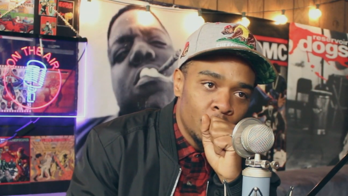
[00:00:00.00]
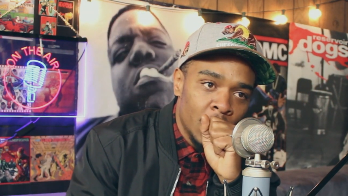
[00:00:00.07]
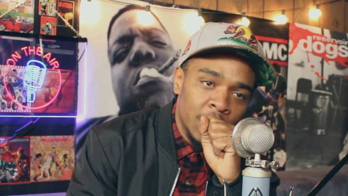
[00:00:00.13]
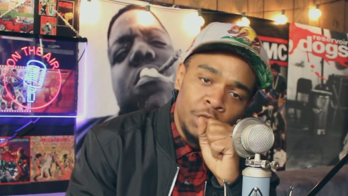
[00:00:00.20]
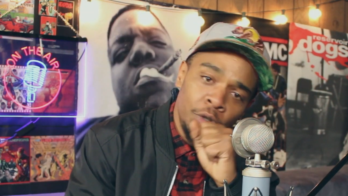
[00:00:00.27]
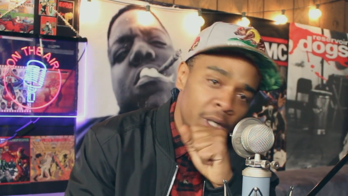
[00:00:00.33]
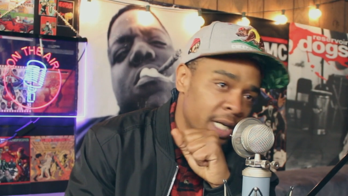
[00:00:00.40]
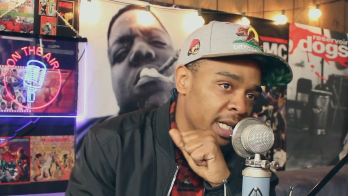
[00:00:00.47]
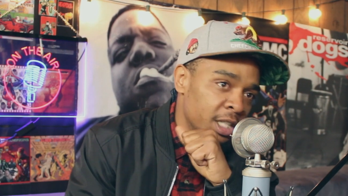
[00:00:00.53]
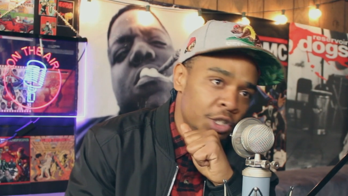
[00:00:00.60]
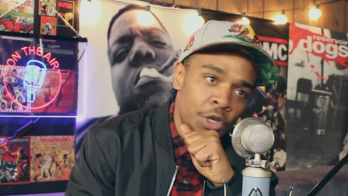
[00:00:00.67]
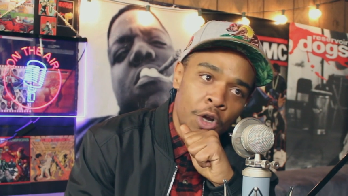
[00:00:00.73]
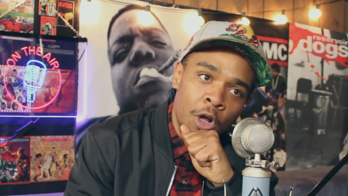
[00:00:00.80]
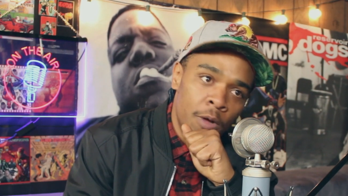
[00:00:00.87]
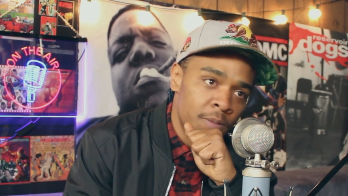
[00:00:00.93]
Because you could get,
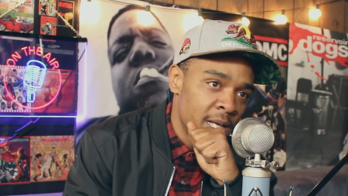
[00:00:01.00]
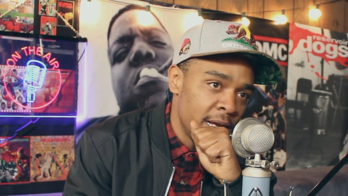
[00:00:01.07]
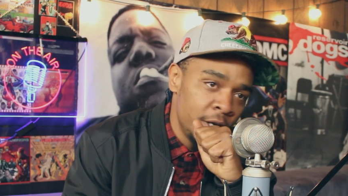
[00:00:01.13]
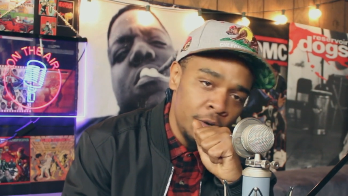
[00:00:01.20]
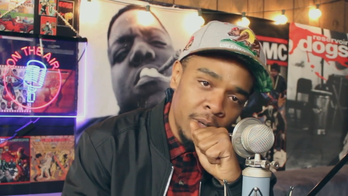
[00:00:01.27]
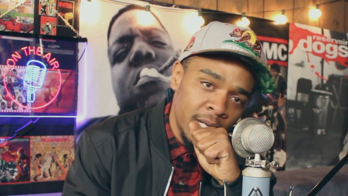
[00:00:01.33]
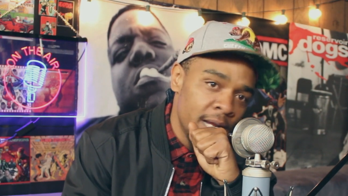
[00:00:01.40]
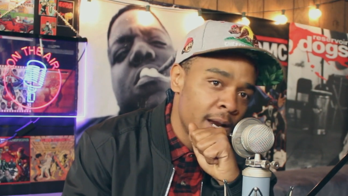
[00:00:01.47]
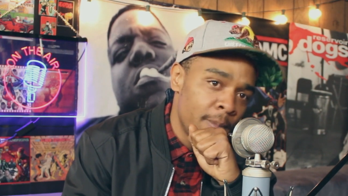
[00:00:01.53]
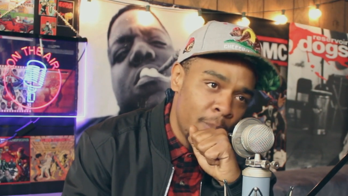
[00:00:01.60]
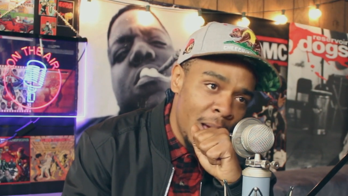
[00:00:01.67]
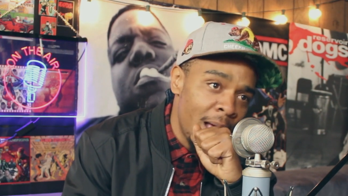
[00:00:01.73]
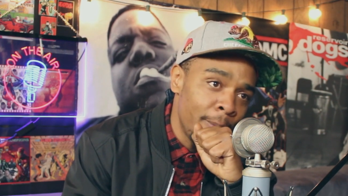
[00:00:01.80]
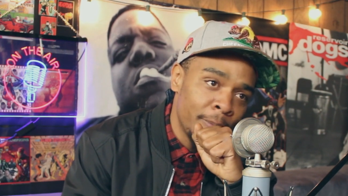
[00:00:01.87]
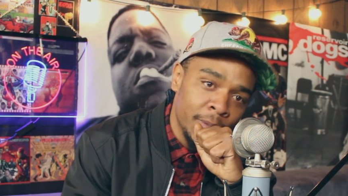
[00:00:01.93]
you know what I'm saying, you could get it
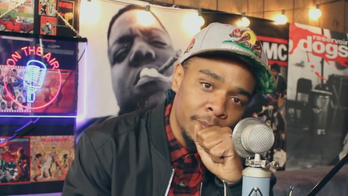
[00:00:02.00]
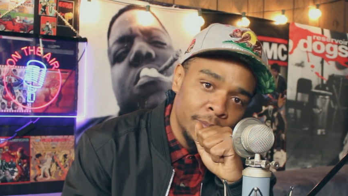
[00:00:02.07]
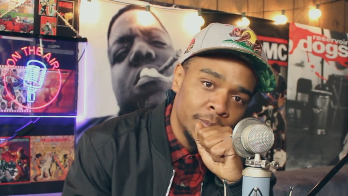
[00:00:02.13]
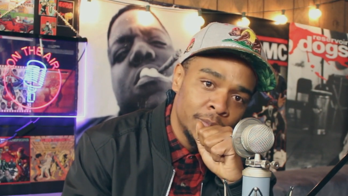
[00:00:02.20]
popping.